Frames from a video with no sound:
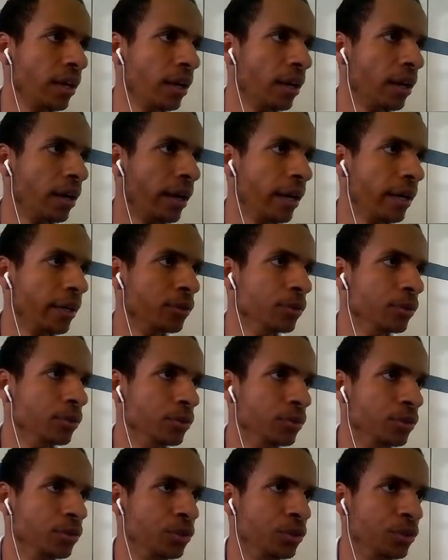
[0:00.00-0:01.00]
I go
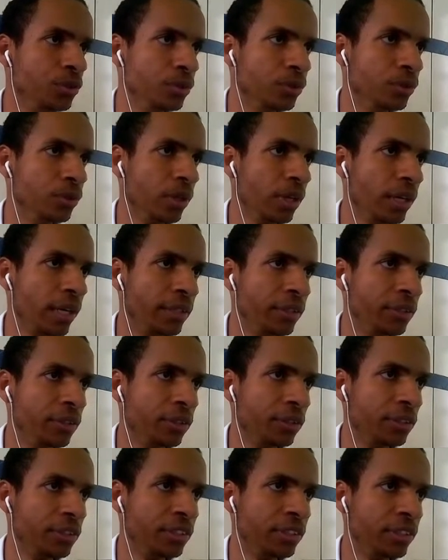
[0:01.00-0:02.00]
to
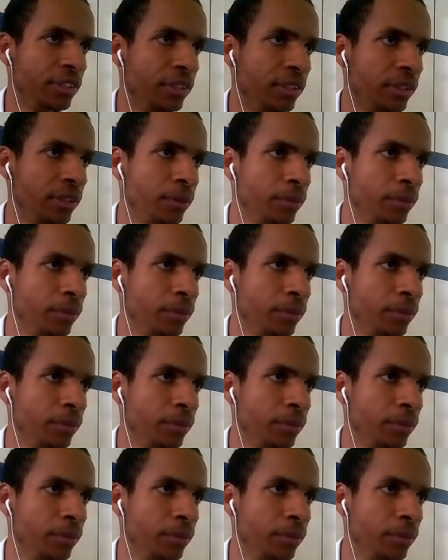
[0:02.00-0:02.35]
another